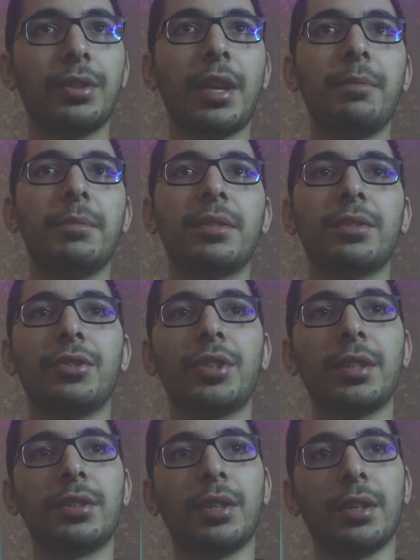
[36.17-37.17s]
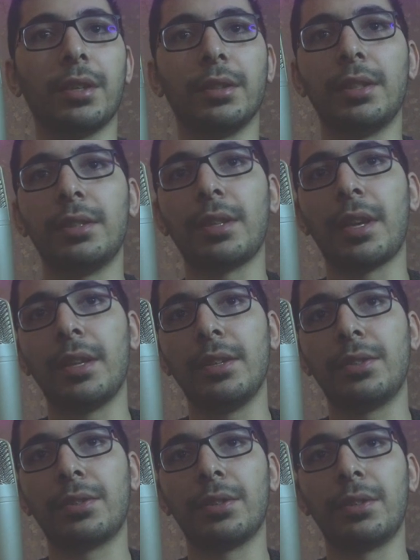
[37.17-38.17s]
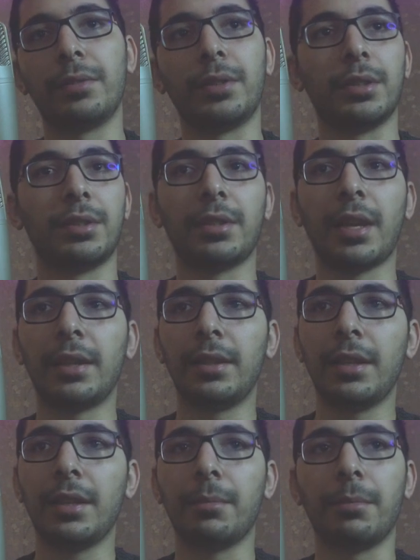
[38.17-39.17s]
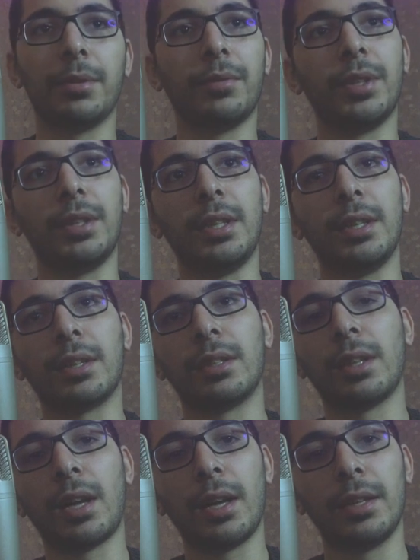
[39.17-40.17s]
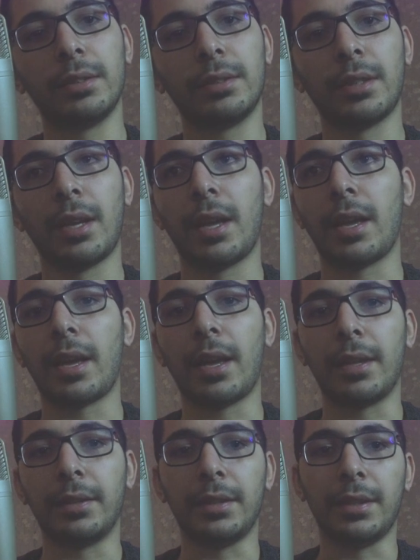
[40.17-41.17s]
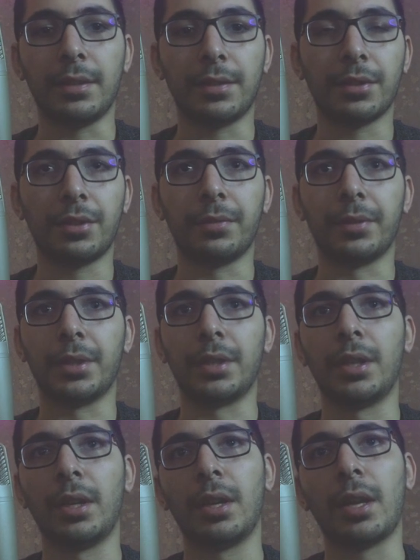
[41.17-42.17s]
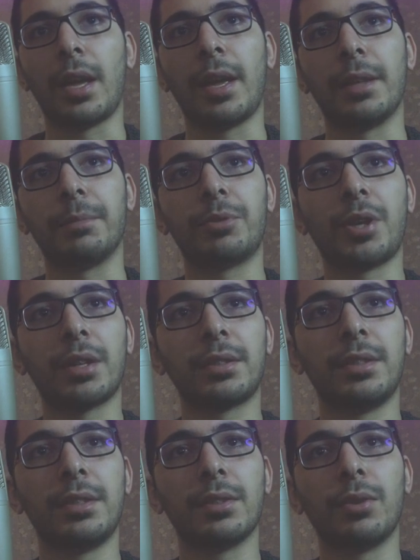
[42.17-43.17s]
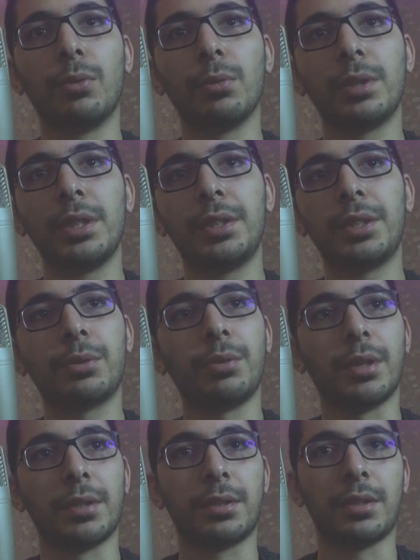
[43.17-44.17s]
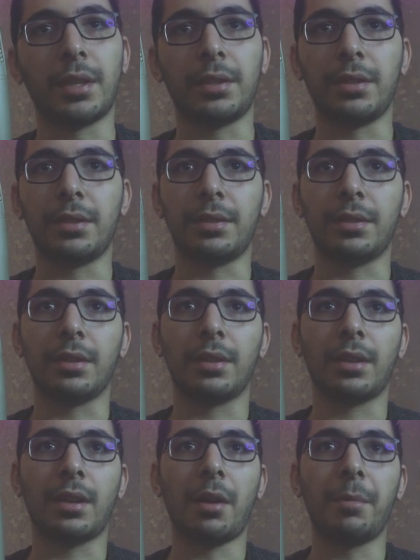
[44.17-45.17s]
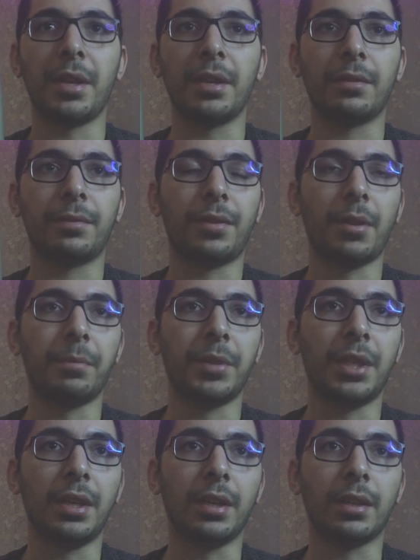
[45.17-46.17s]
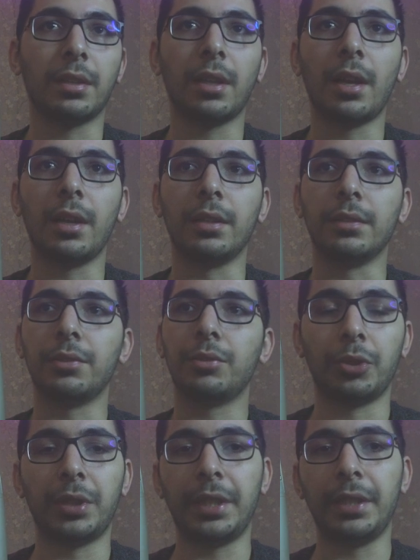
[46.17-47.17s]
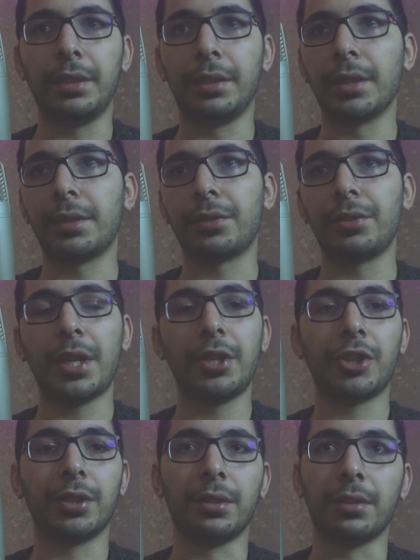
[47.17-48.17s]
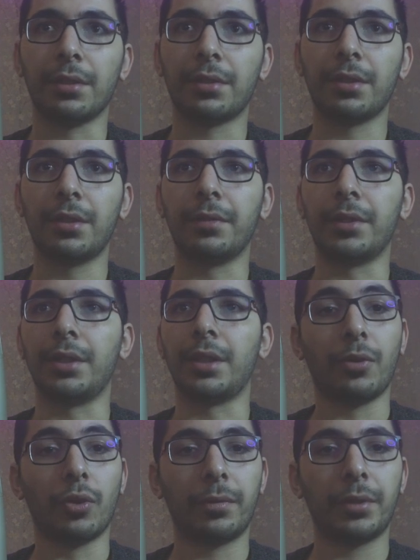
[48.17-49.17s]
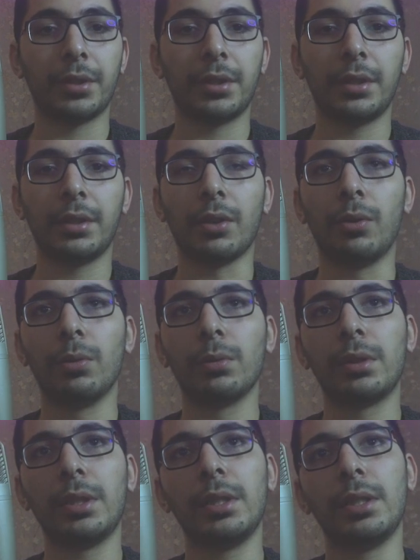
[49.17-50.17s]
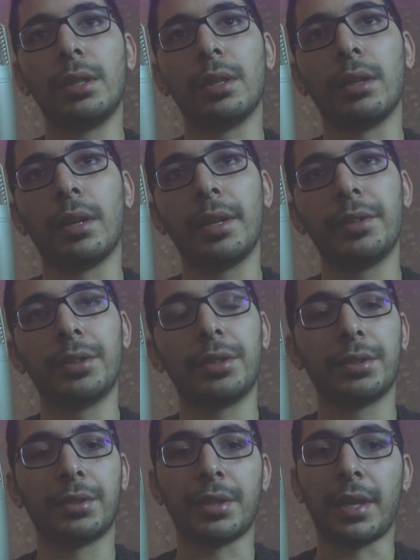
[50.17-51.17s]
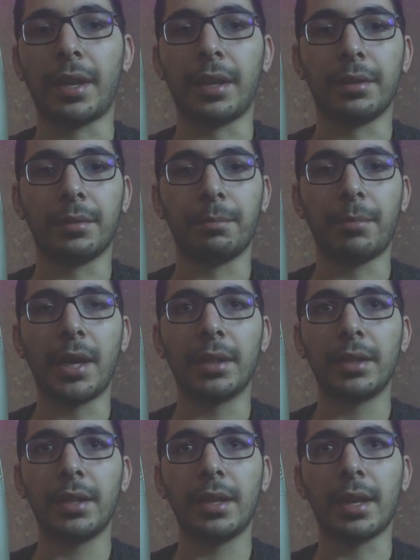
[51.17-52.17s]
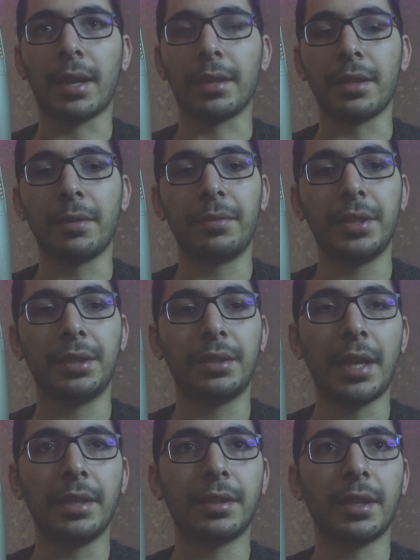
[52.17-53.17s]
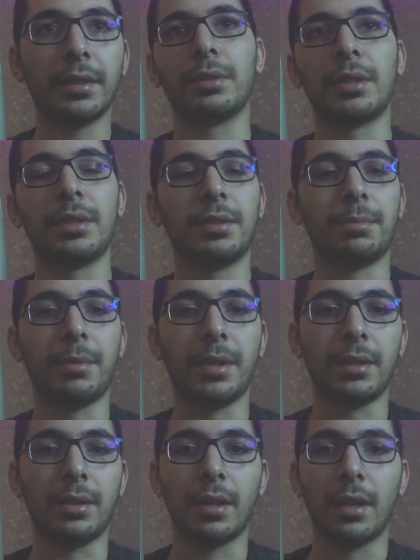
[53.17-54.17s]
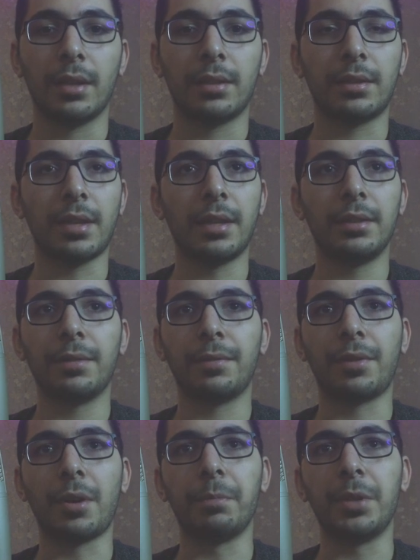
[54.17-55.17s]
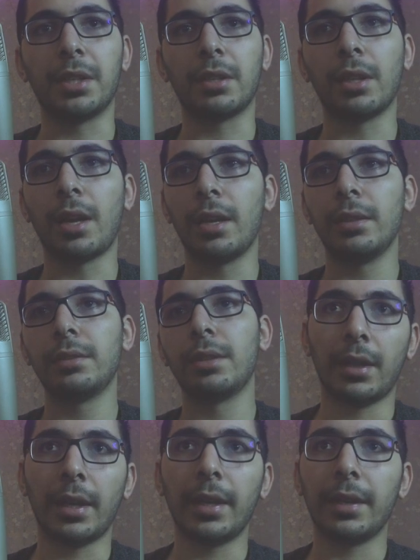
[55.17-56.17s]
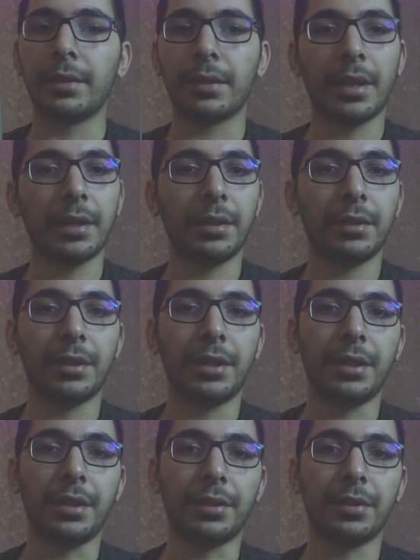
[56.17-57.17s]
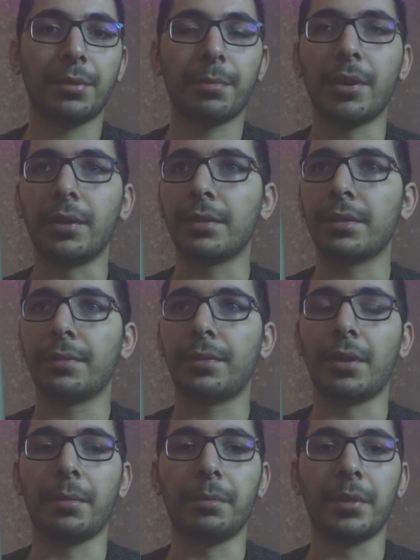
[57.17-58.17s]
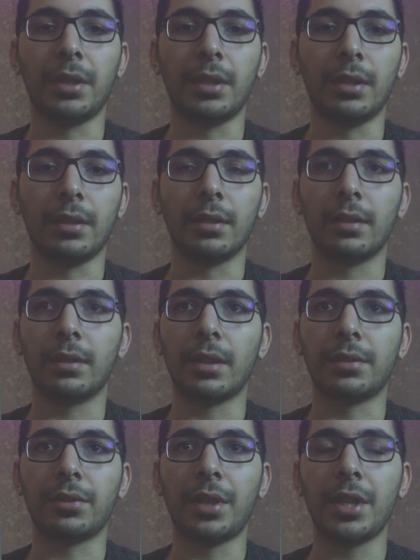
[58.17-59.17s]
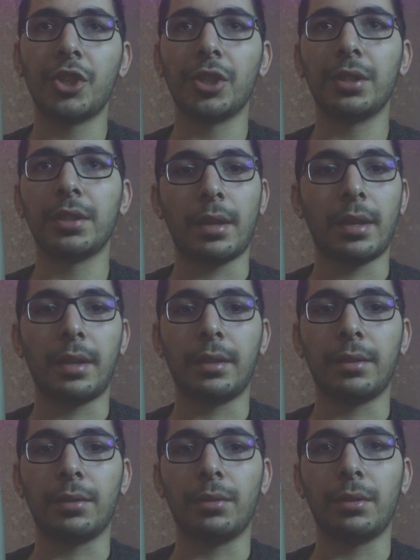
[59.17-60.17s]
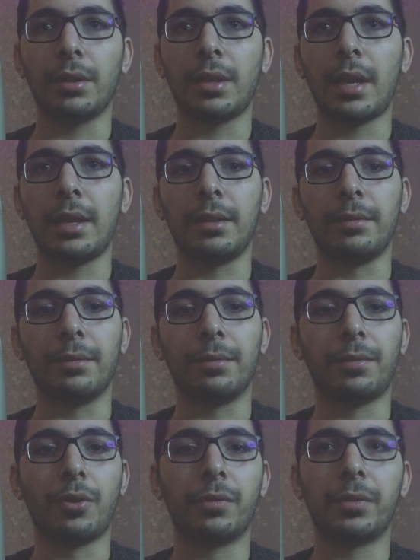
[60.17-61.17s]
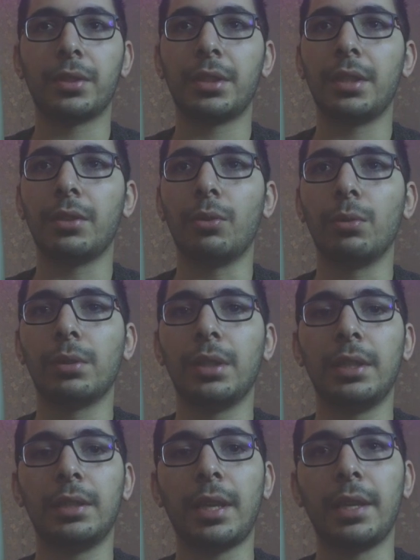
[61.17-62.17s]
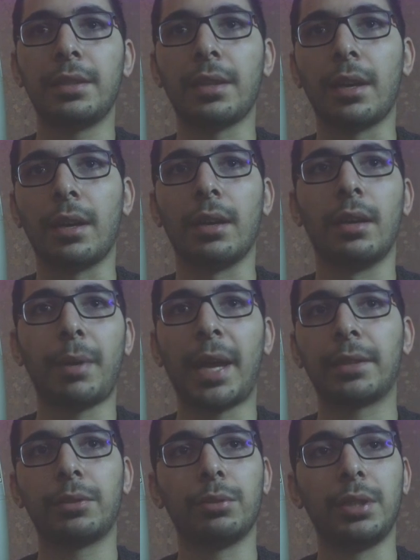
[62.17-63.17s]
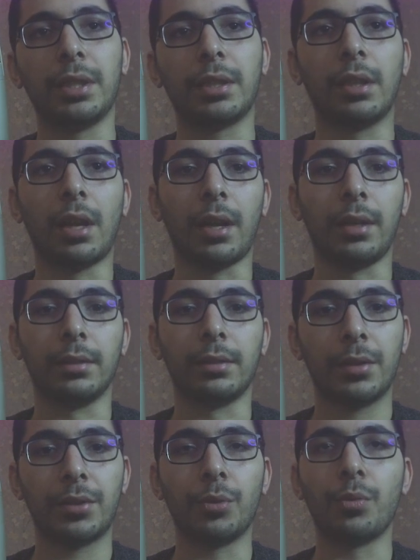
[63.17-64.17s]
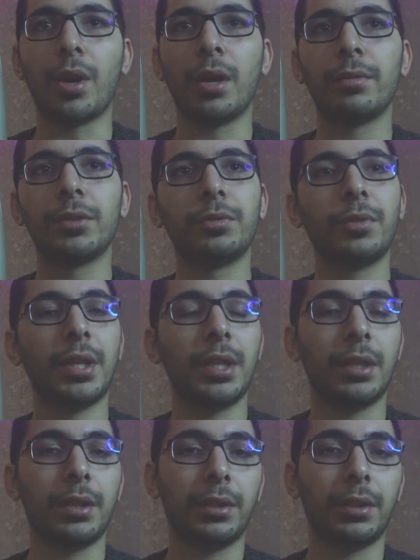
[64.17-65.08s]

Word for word: name is suggesting, it is a server standing between the client and the server and proxies all the requests that is coming from the client to the destination server, forwarding all the headers and body and every data that is being sent from the client and getting the response from the destination and again forwarding all the data back to the client. So why would we